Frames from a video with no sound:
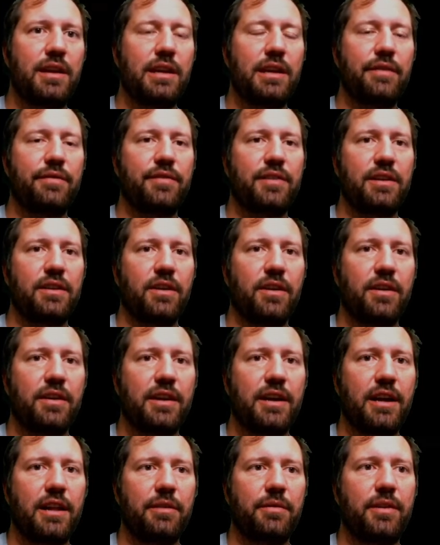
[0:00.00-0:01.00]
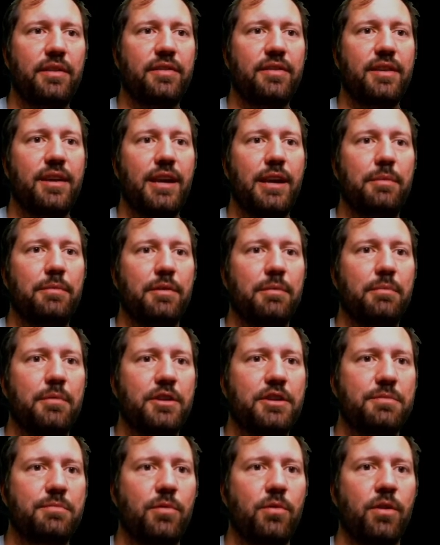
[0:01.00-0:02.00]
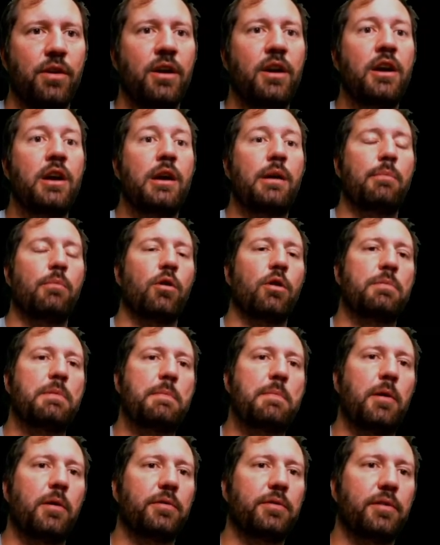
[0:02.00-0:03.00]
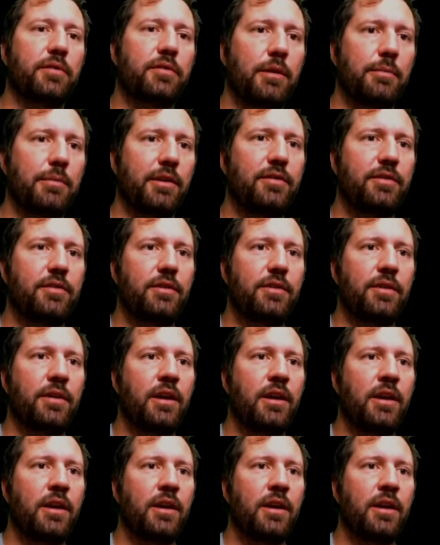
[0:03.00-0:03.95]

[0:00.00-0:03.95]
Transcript: NFT art galleries, games, and much more. More proposals coming soon.